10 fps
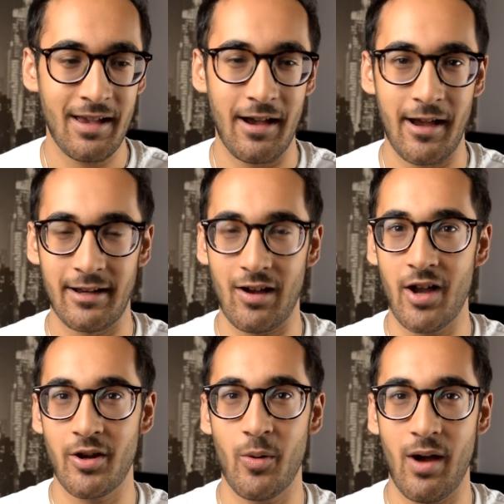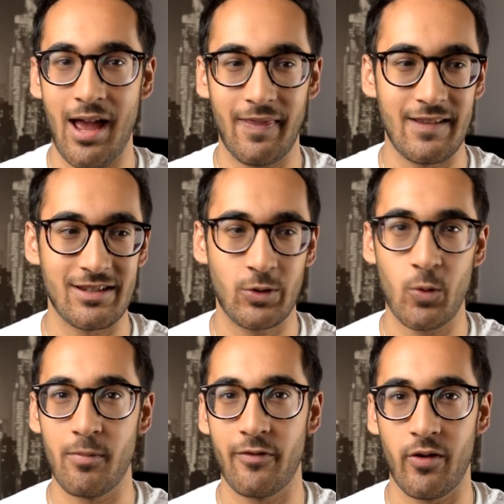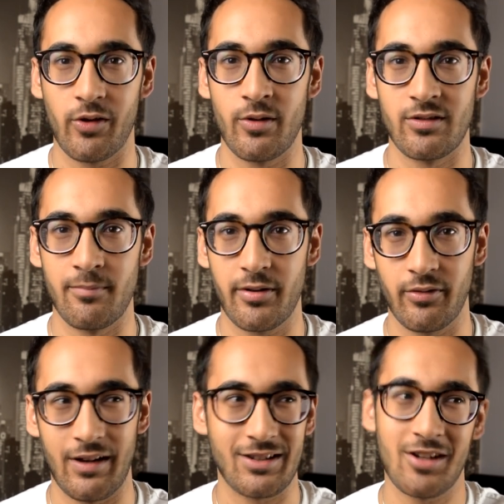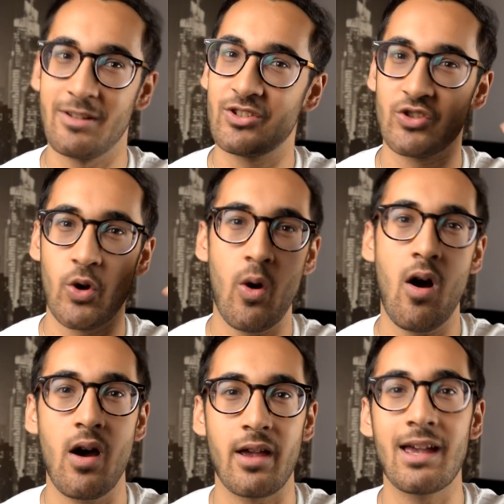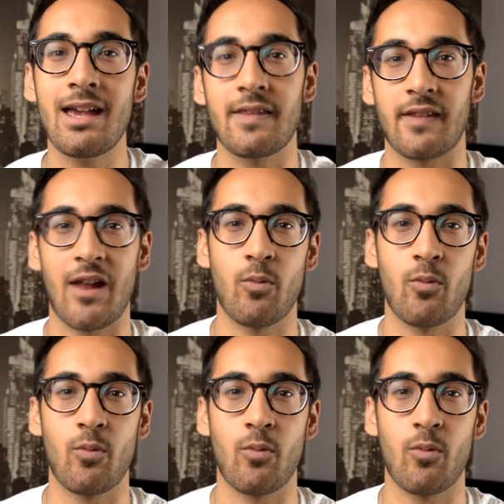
And I know I had this thought before I got into Imperial that it's going to be so high that I